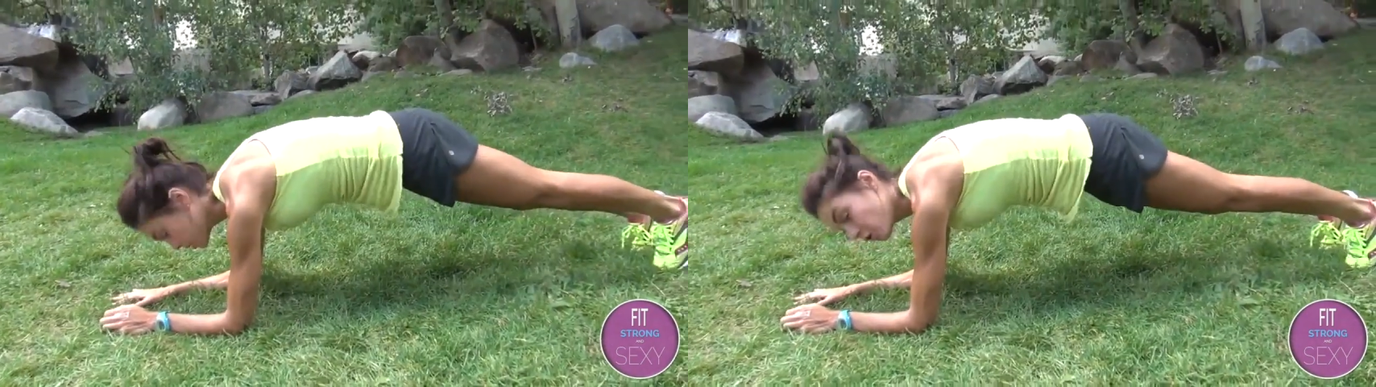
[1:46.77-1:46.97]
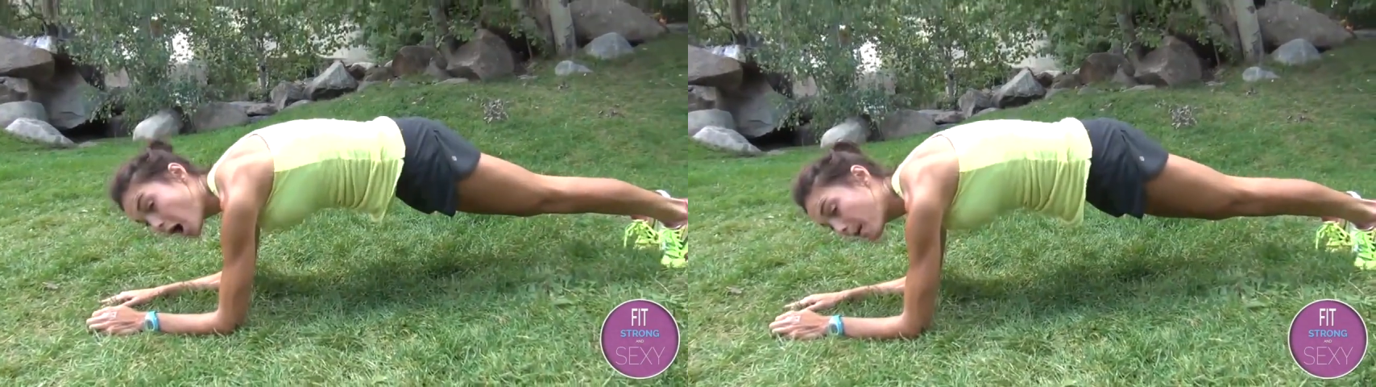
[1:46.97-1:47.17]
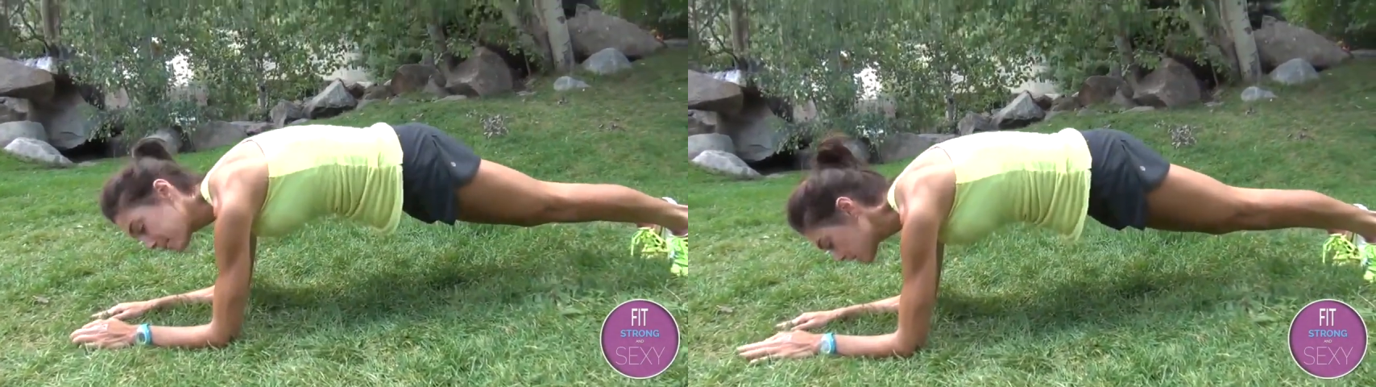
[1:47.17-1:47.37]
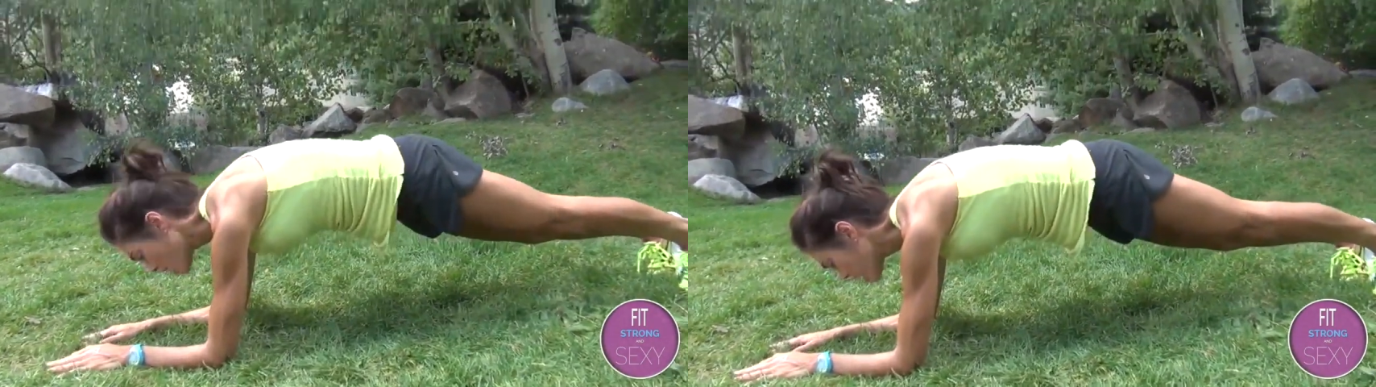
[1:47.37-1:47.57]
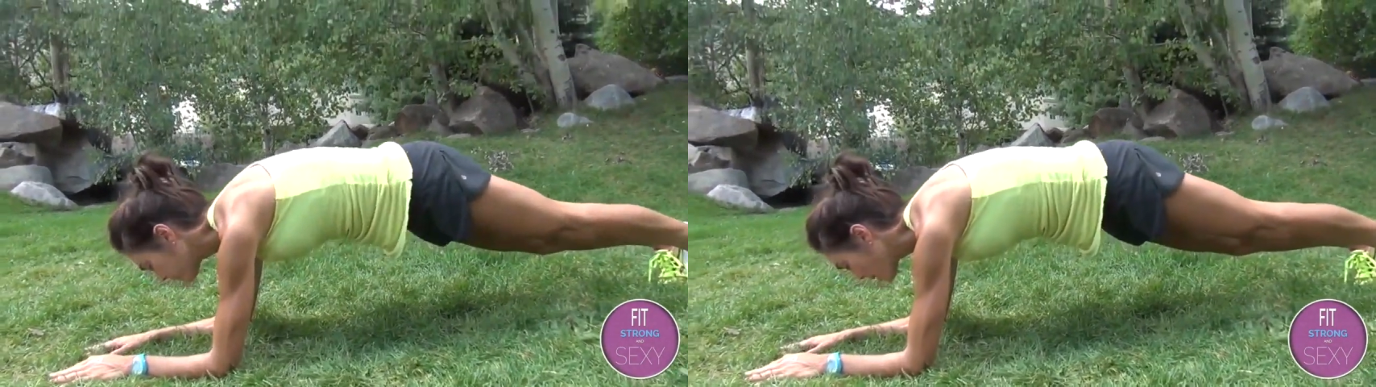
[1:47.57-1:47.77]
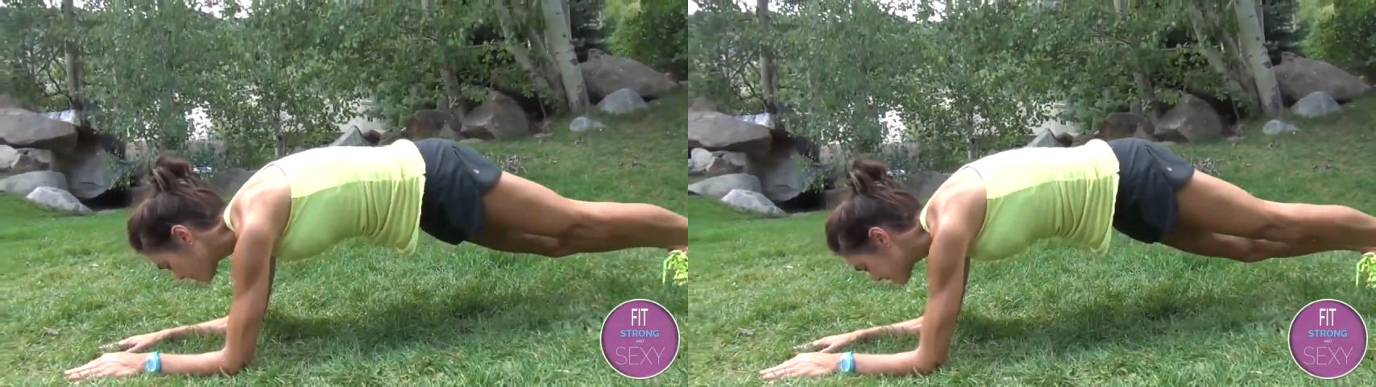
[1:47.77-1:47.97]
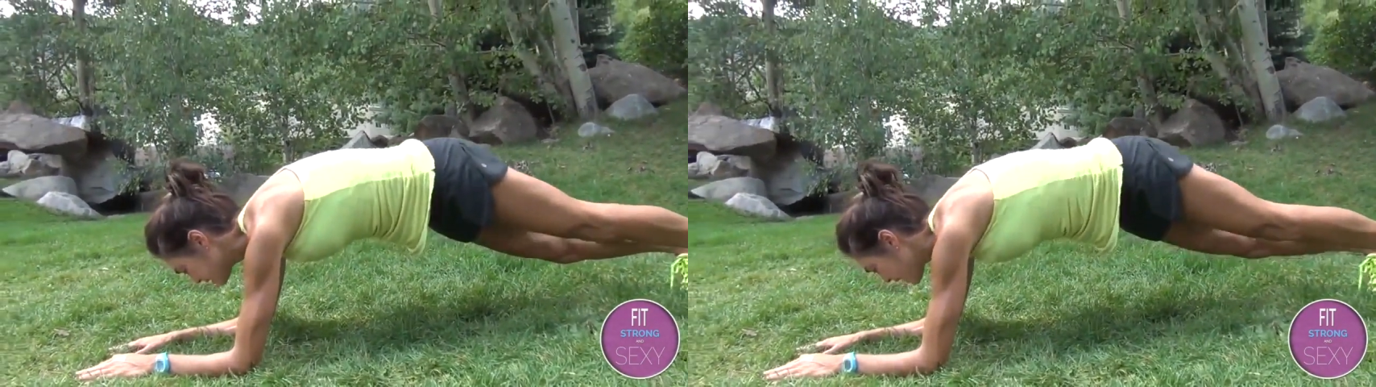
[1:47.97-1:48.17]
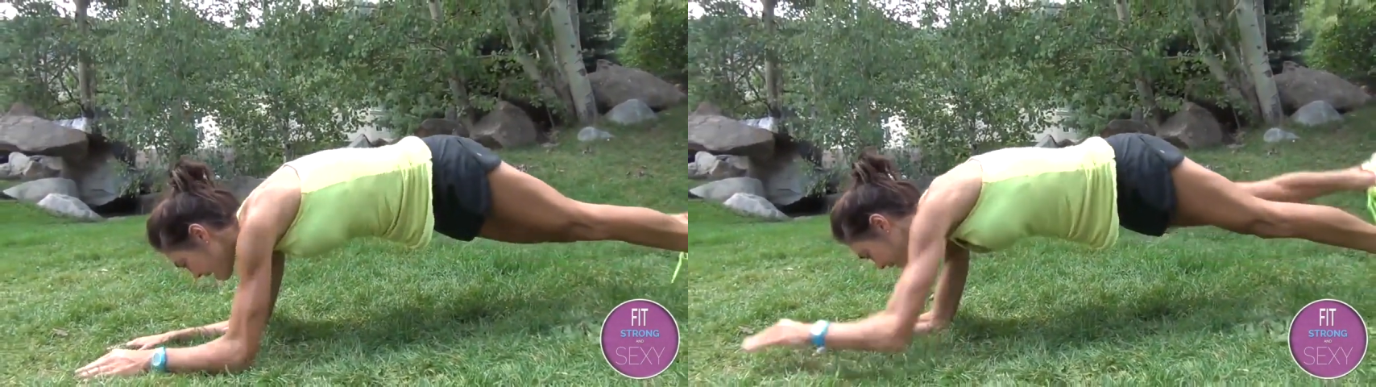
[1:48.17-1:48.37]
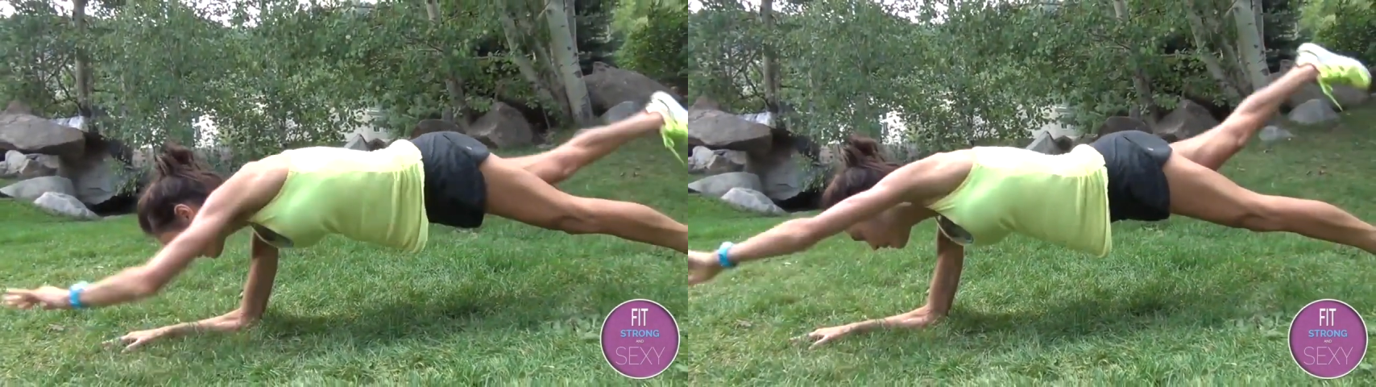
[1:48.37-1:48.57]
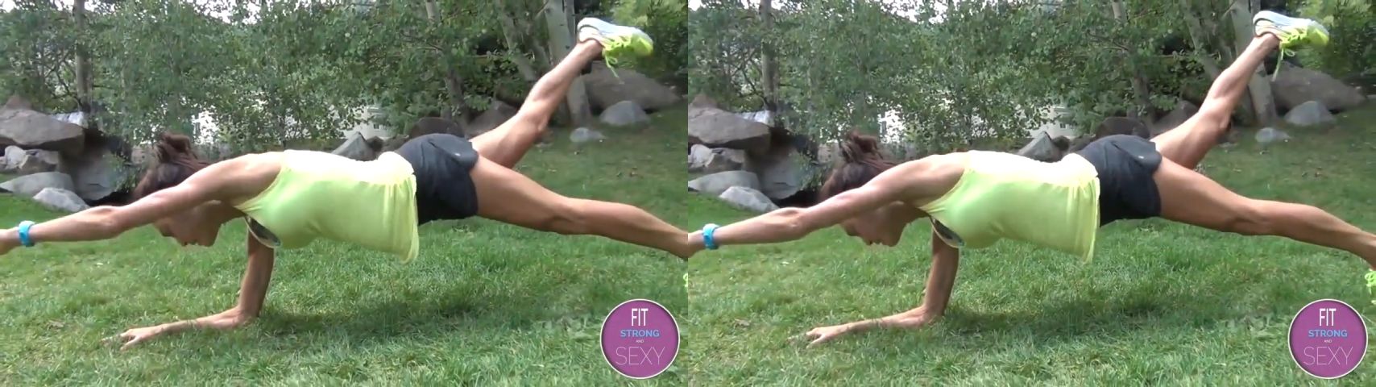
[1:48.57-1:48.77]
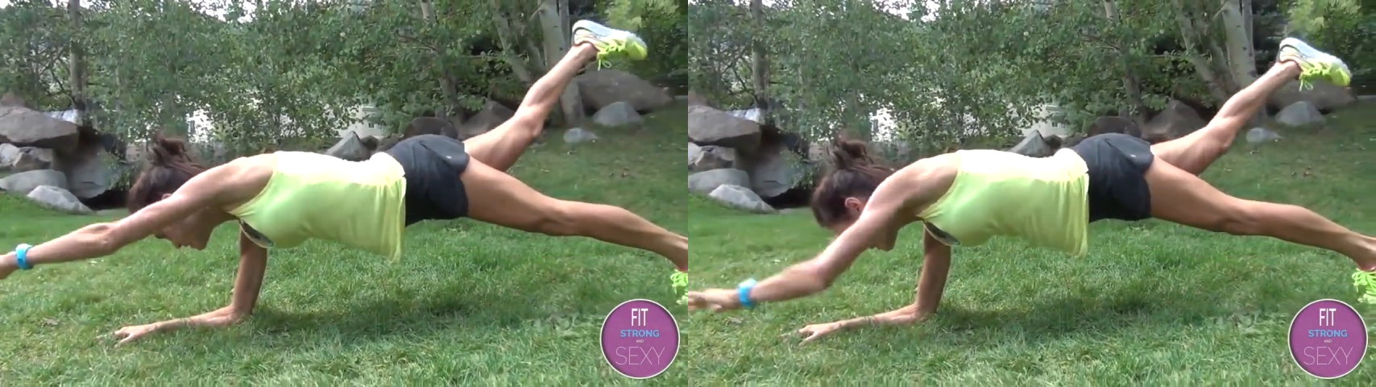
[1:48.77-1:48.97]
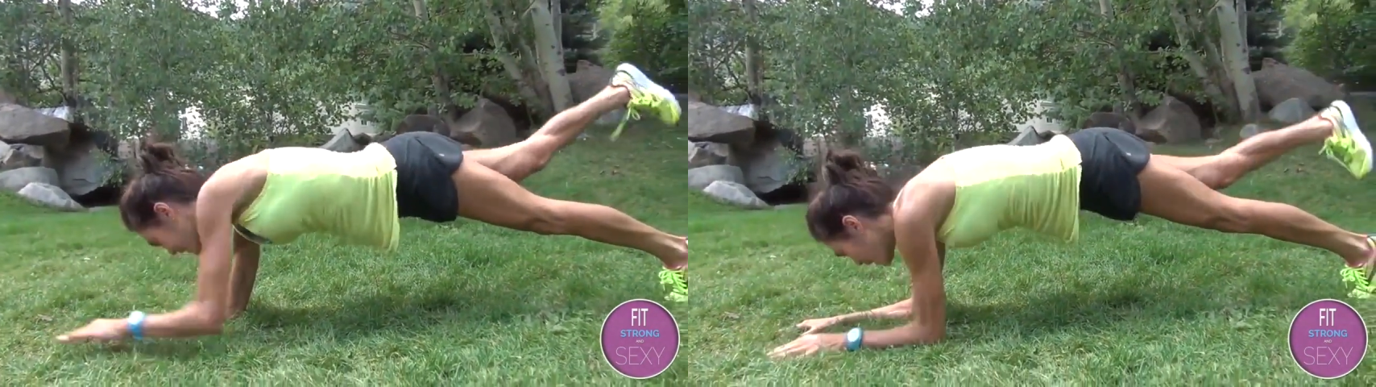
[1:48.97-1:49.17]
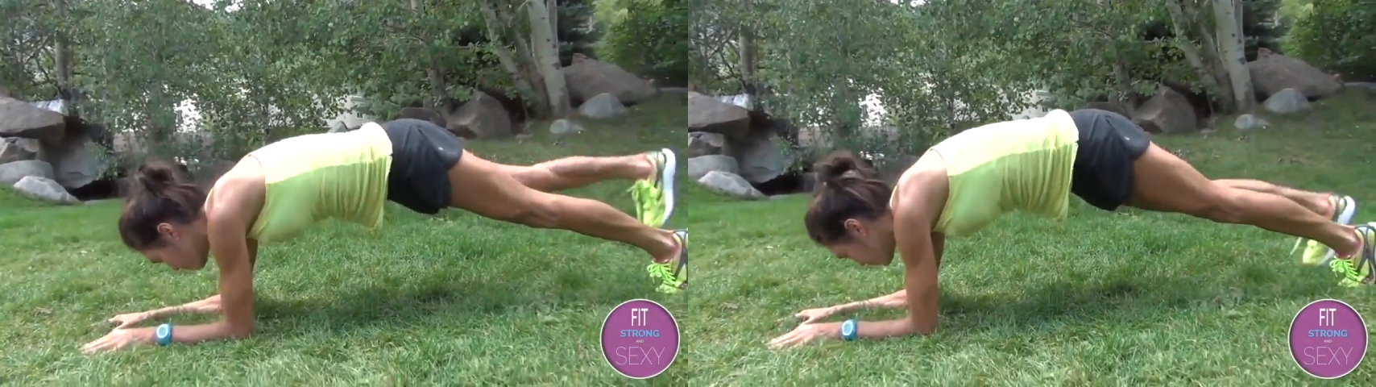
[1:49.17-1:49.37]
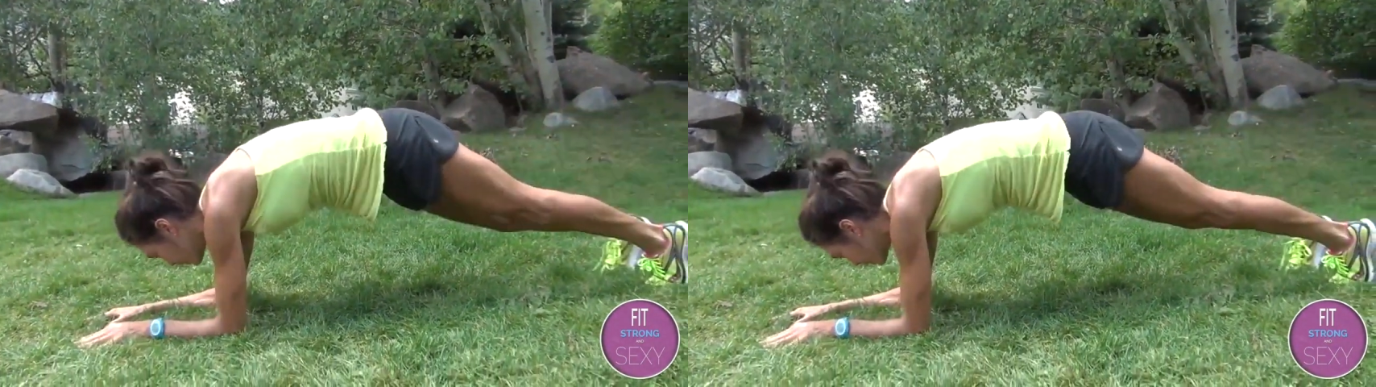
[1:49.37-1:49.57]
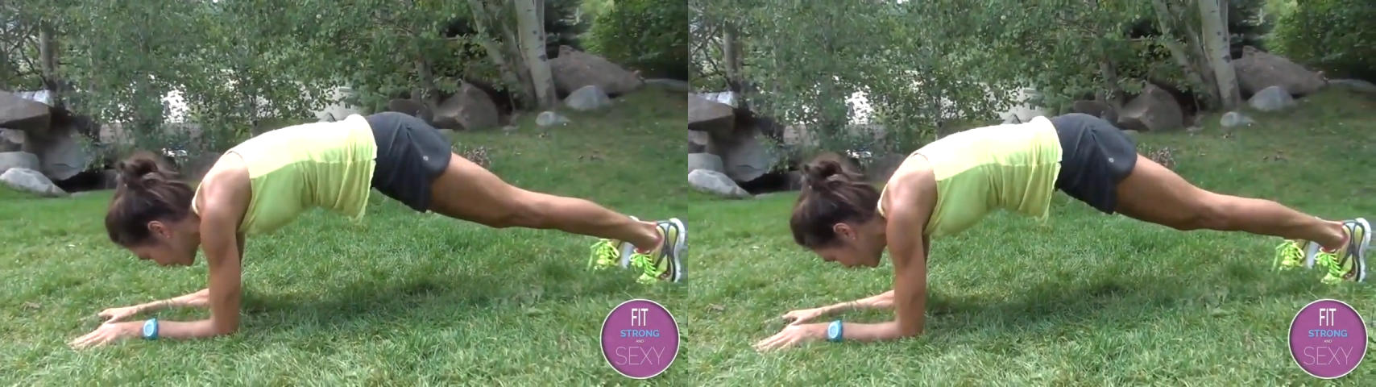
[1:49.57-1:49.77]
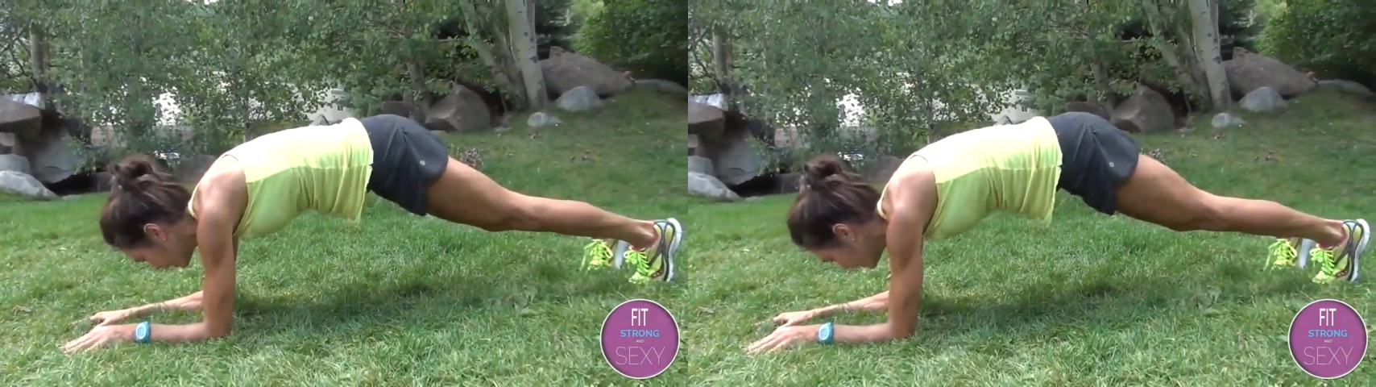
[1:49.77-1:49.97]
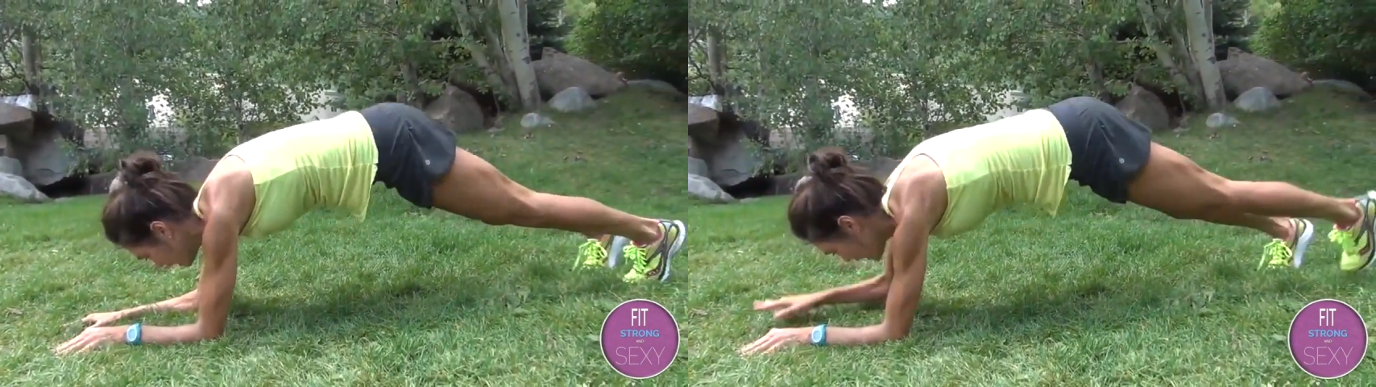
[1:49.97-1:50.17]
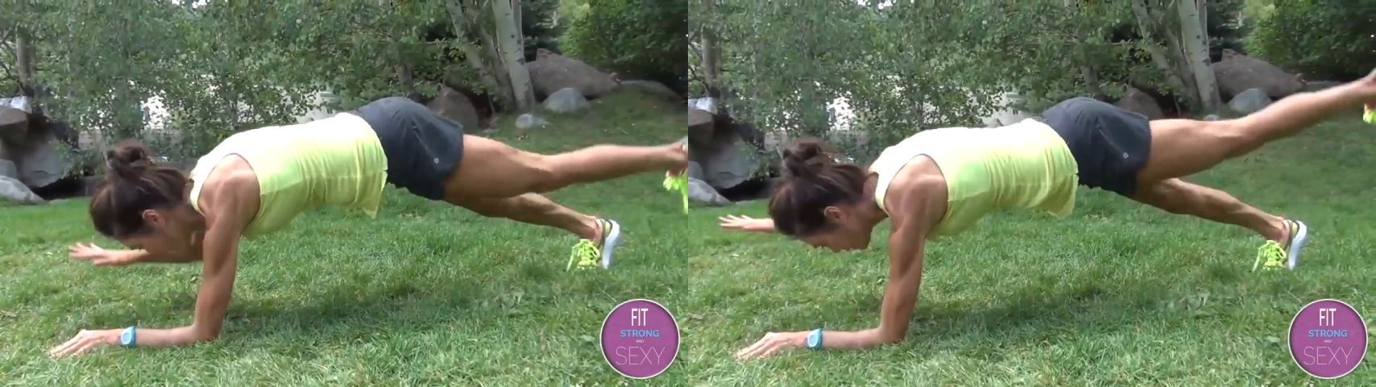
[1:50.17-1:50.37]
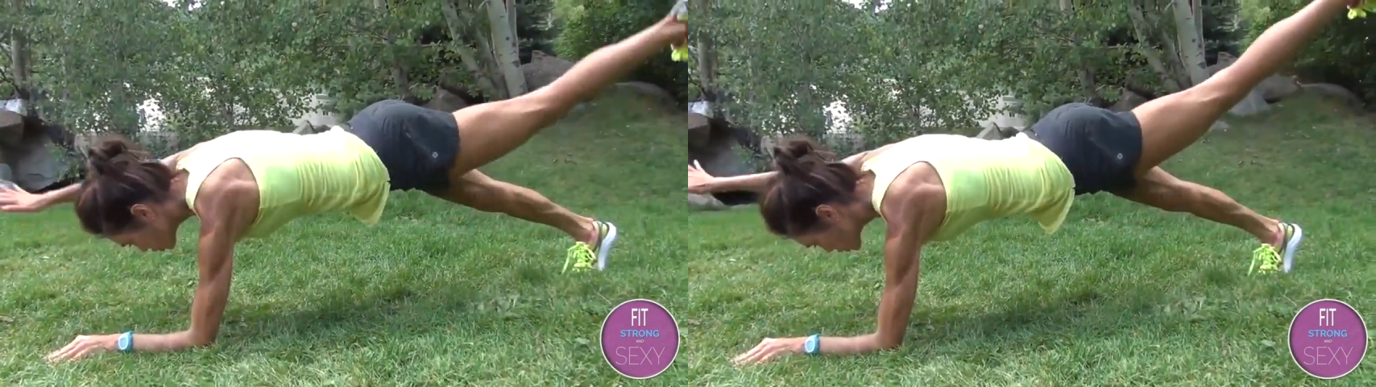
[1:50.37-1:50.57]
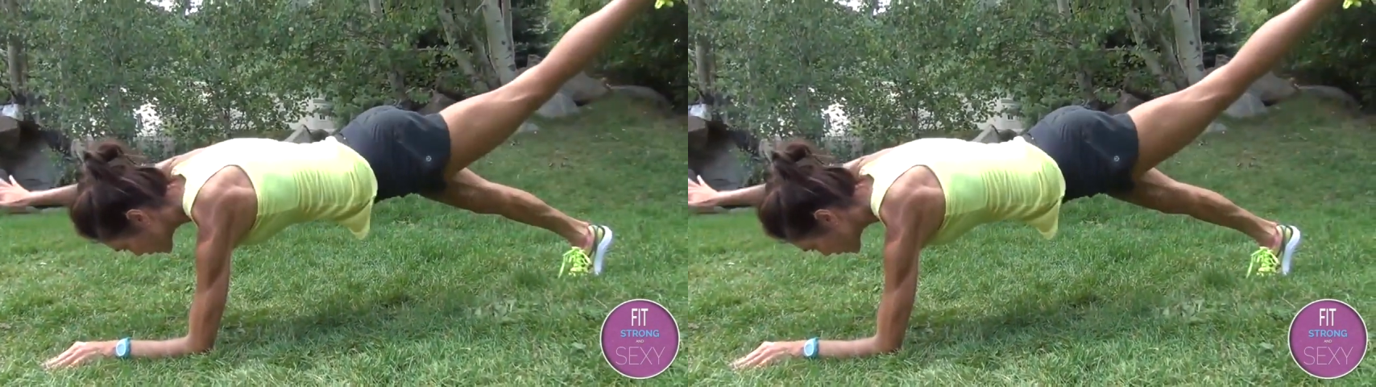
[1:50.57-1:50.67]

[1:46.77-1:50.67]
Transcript: No face is visible, so there are no lips to read.